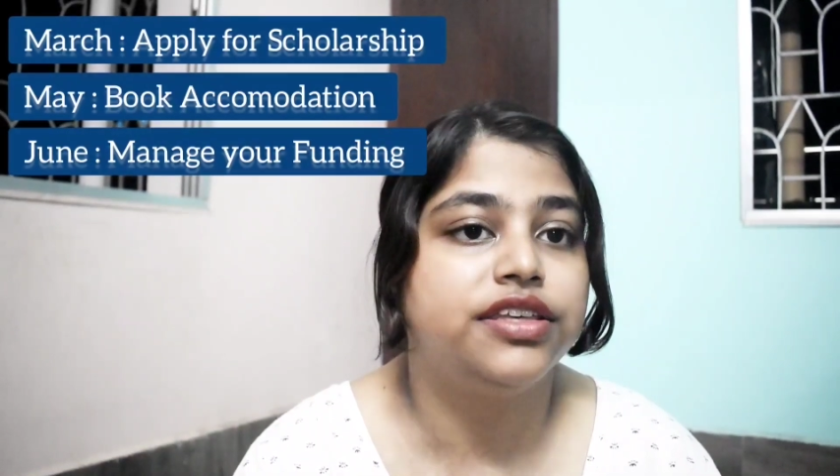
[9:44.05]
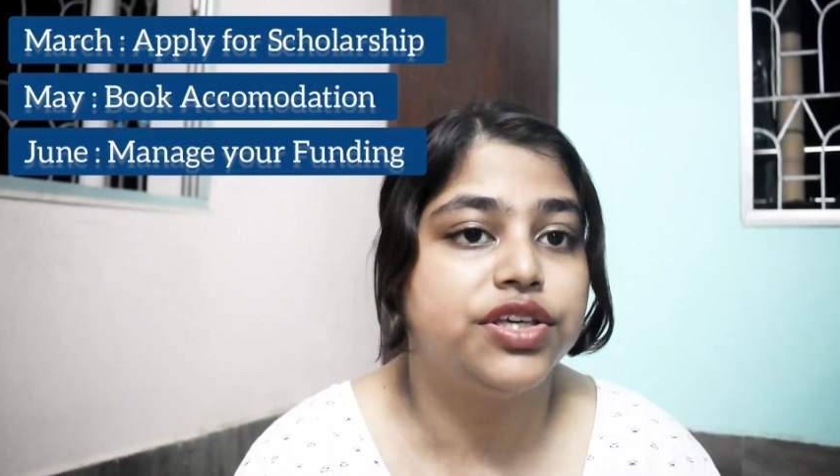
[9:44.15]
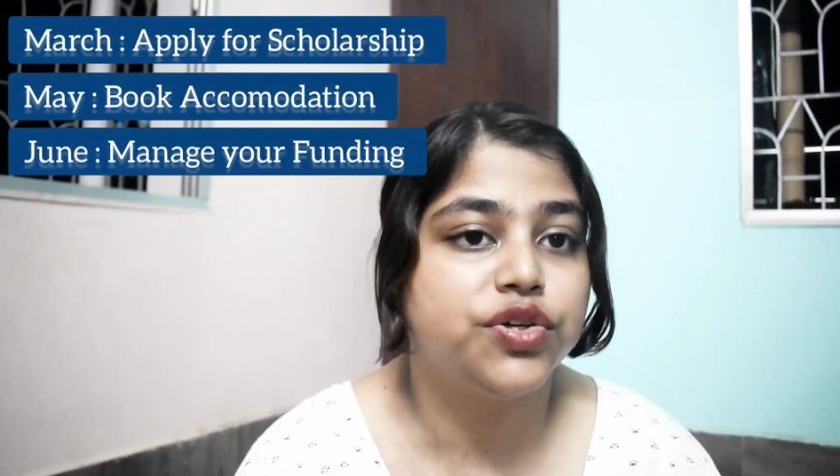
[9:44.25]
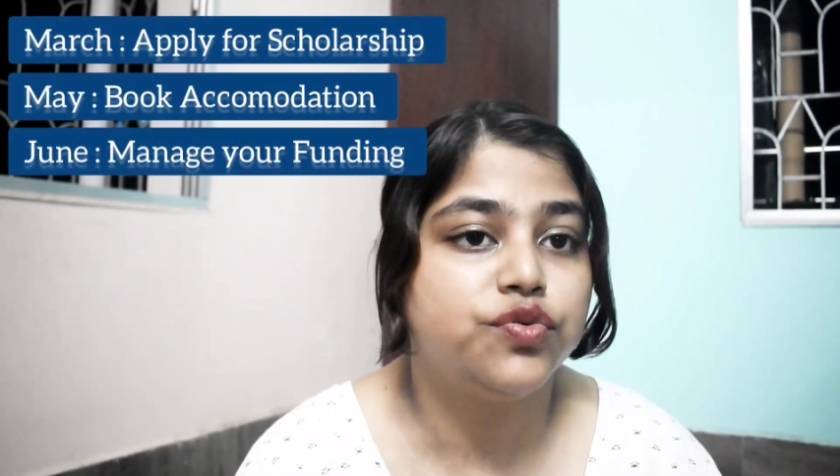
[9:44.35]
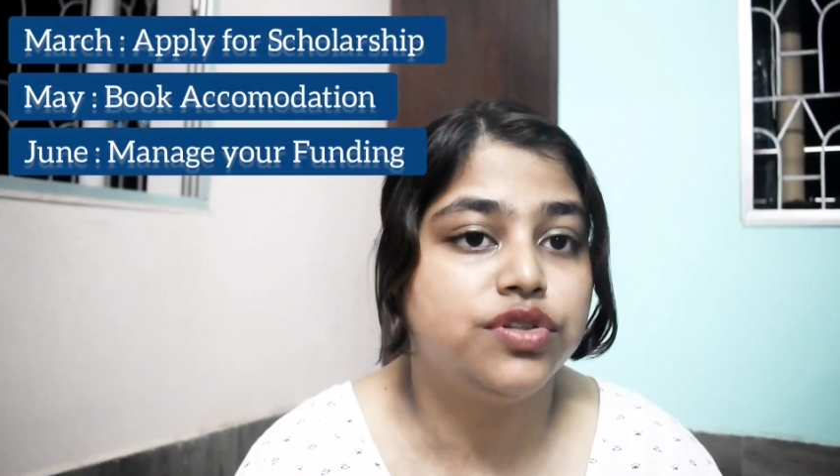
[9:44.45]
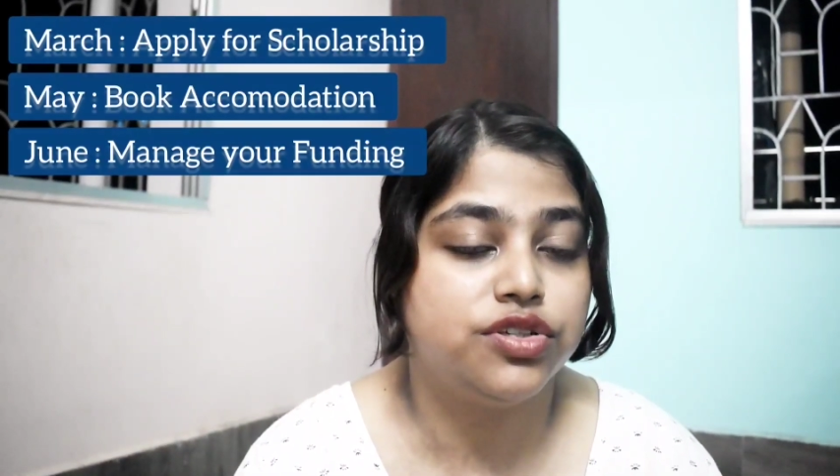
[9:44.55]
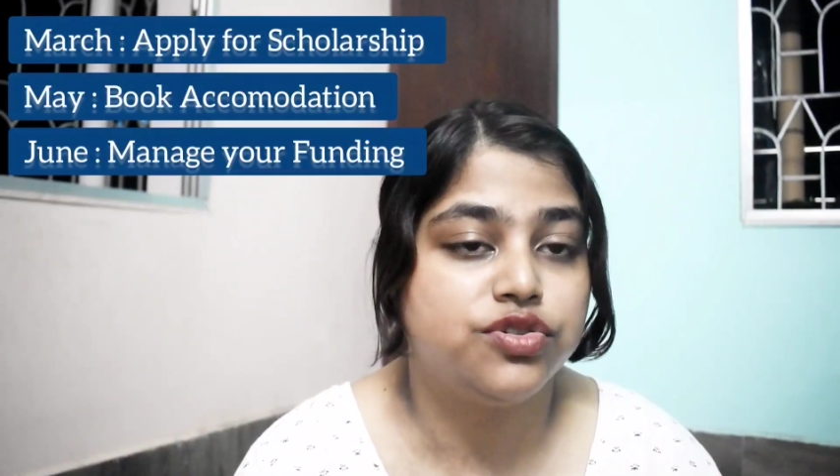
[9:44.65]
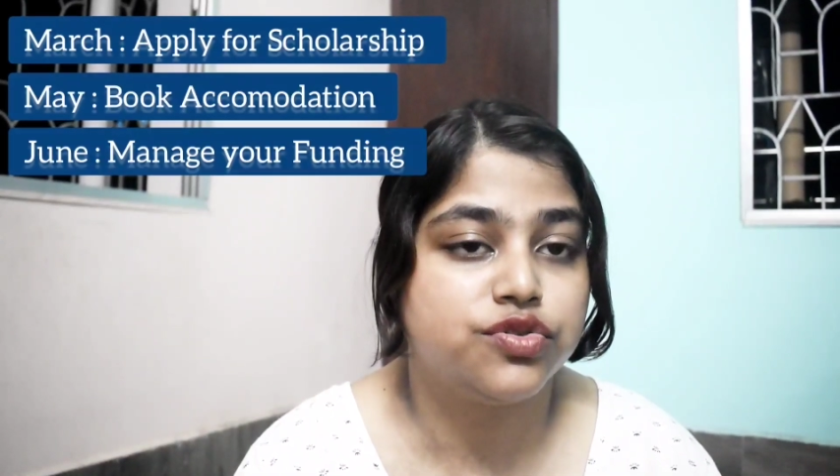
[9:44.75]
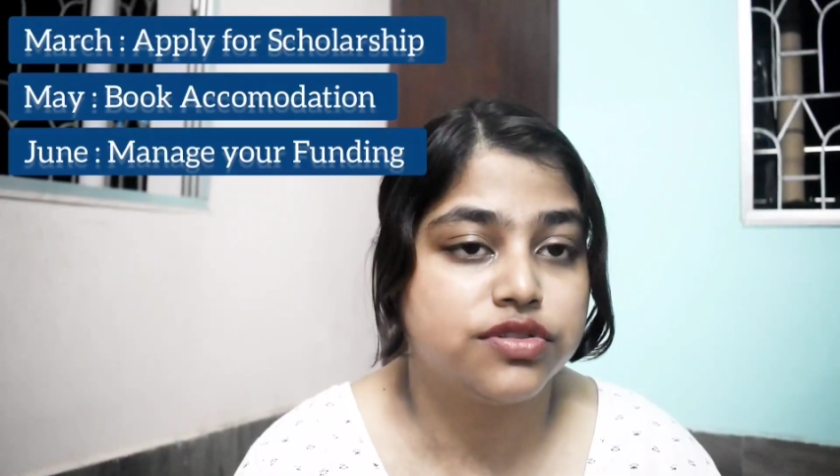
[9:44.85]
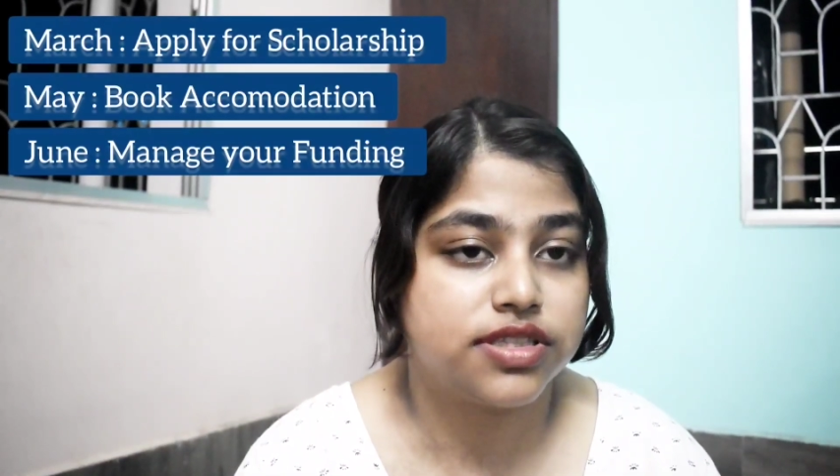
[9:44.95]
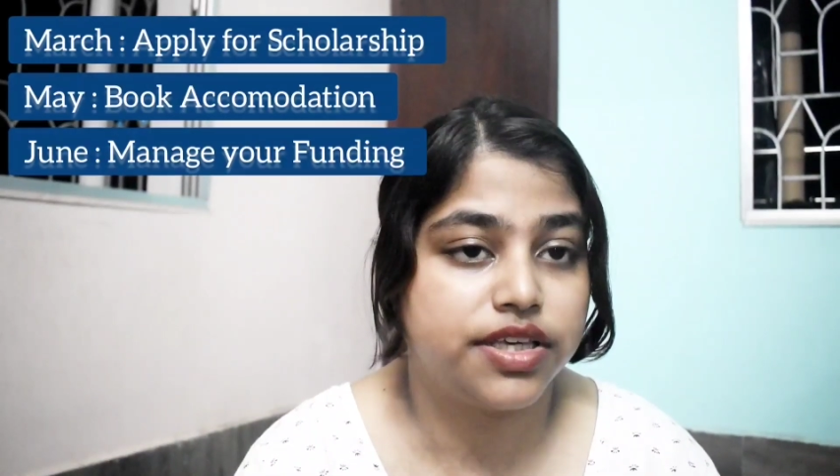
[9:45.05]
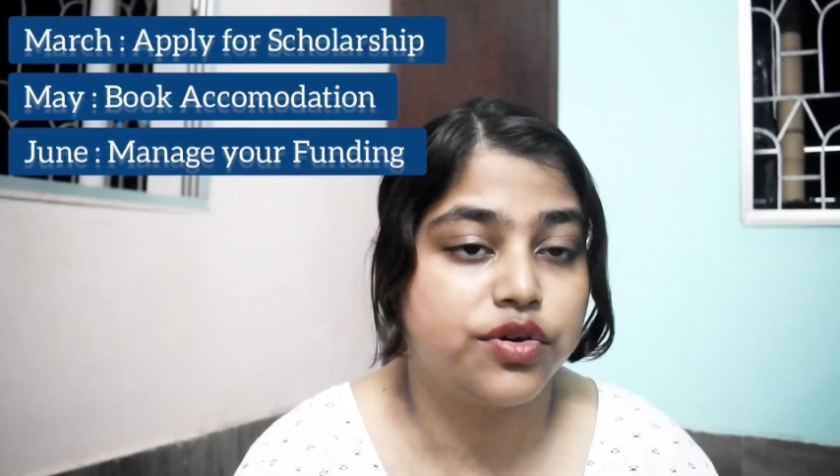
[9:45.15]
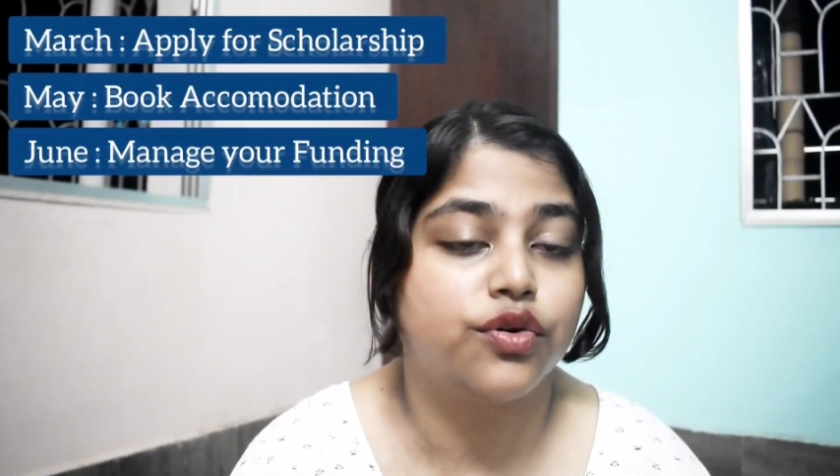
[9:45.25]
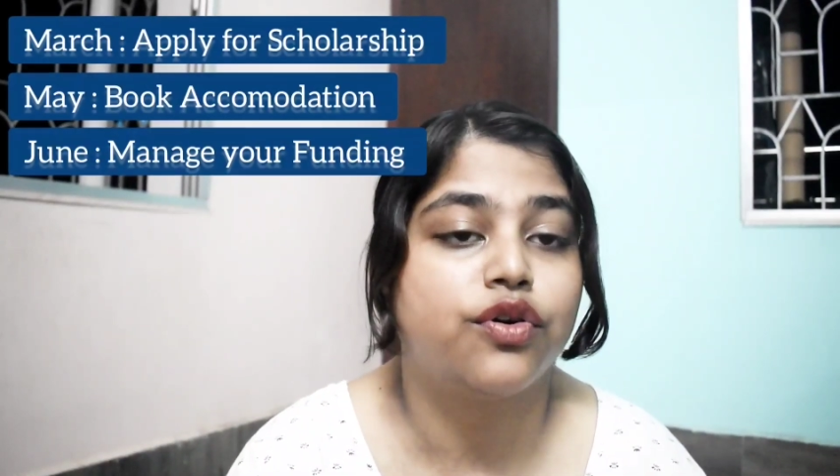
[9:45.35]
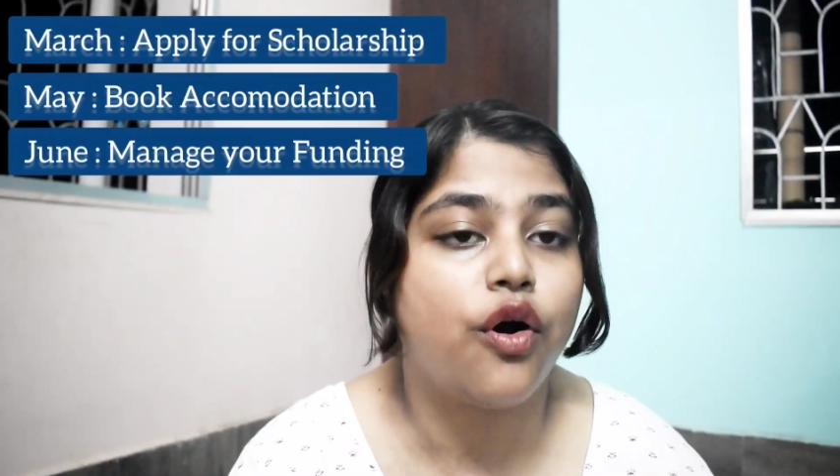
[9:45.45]
you need to
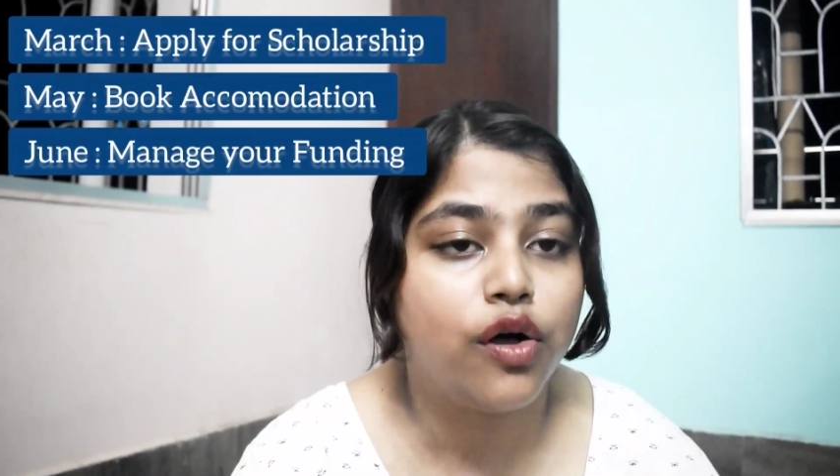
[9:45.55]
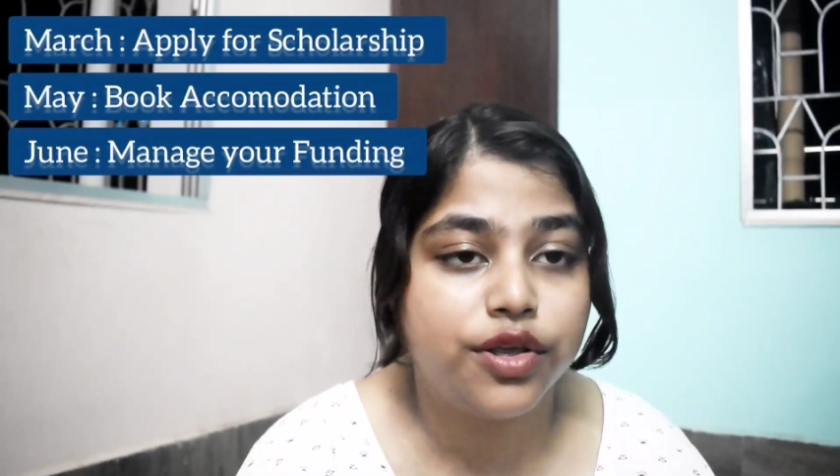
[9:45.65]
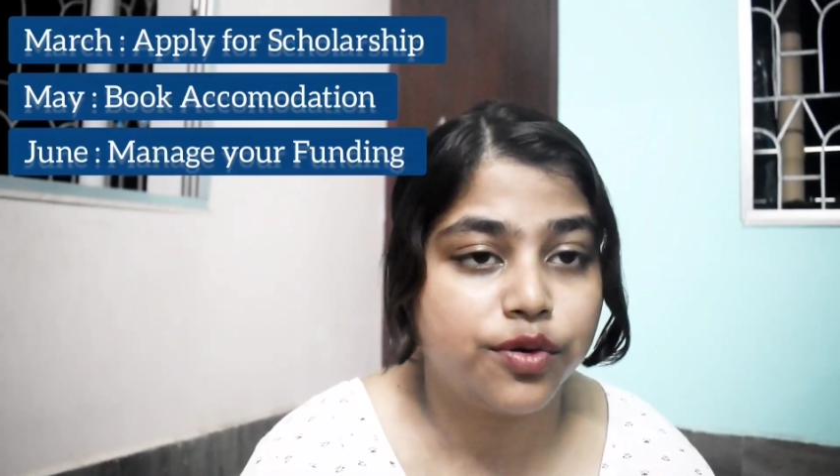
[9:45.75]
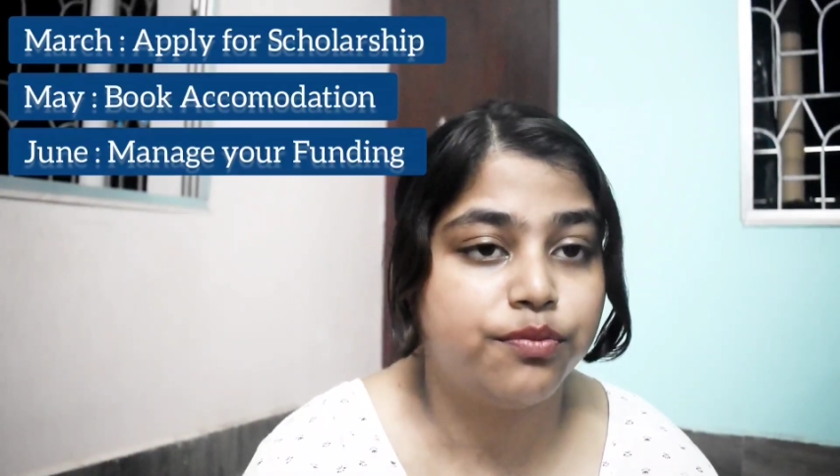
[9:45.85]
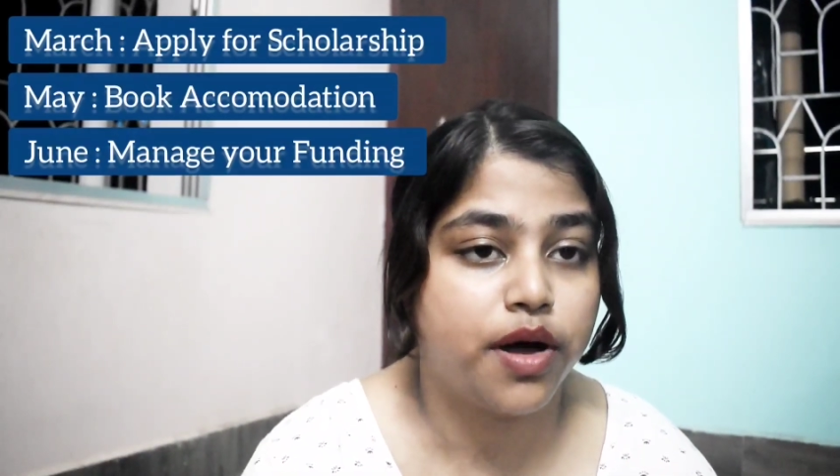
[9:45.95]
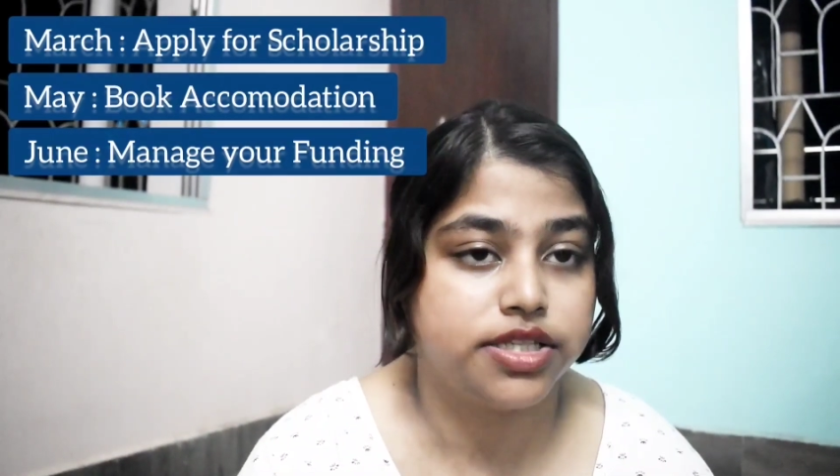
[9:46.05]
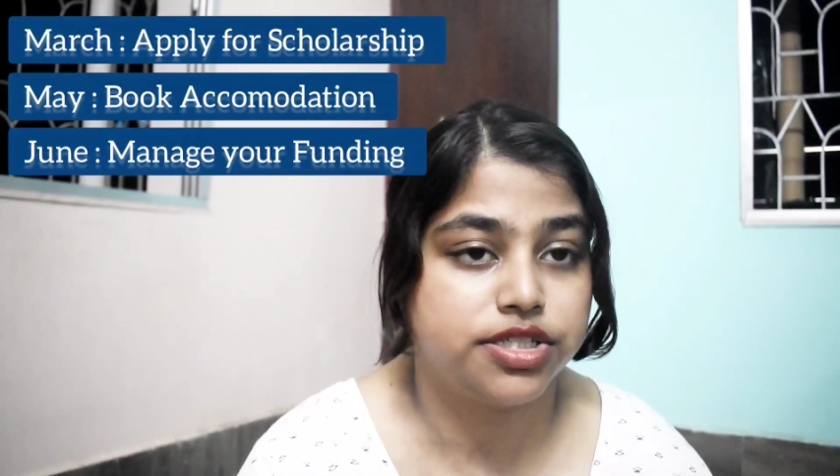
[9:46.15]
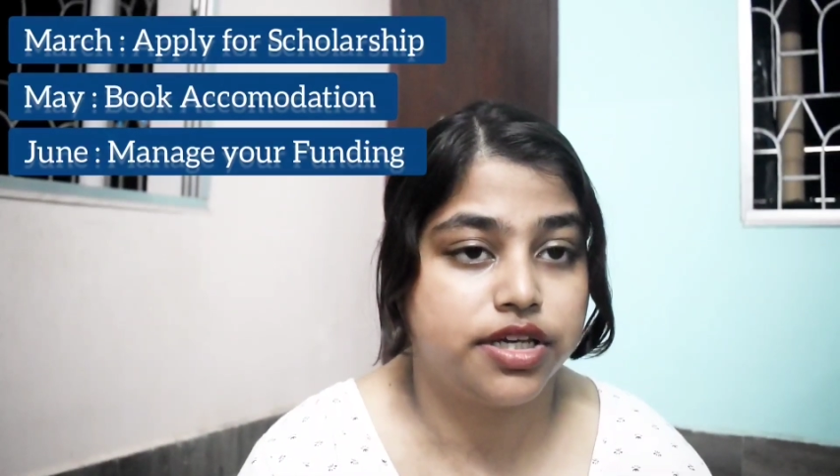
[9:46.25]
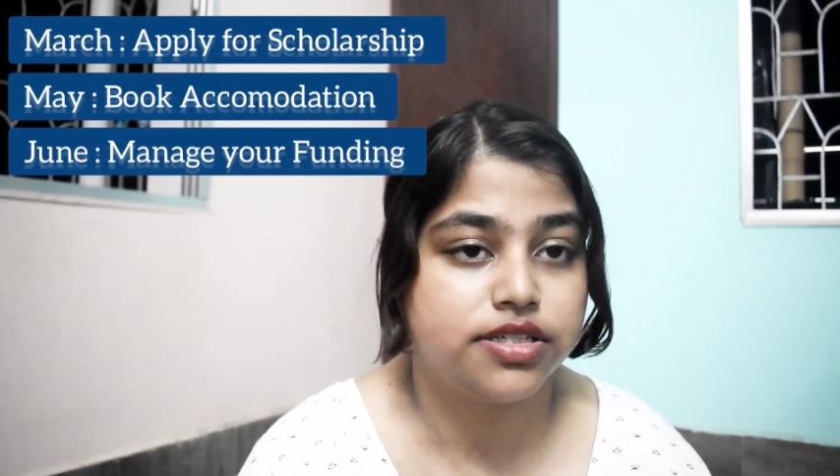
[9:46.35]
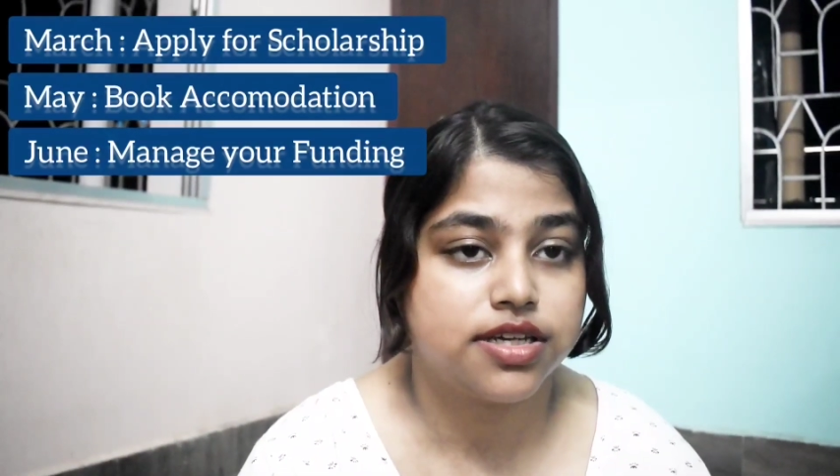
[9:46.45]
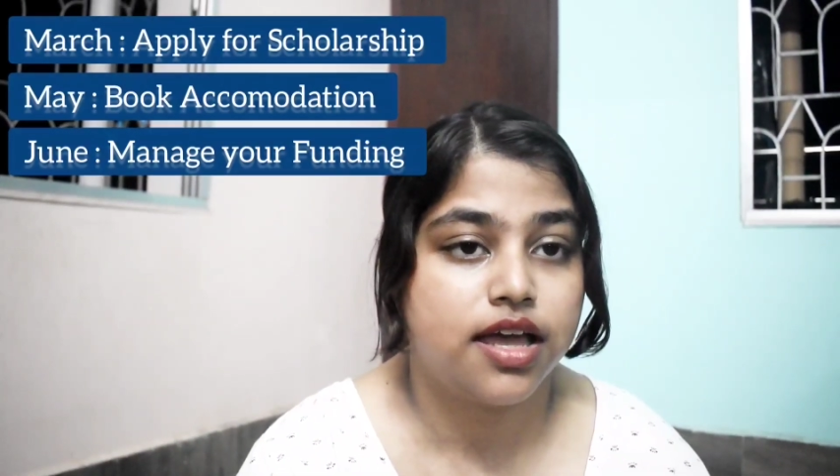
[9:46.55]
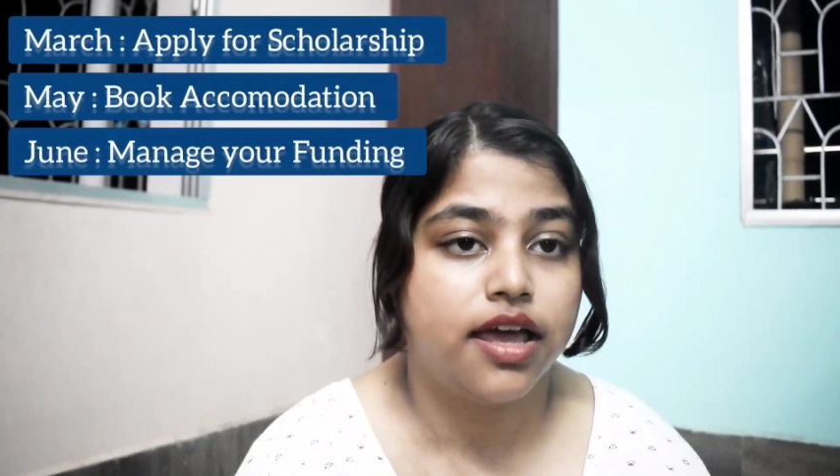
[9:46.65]
secure all your budget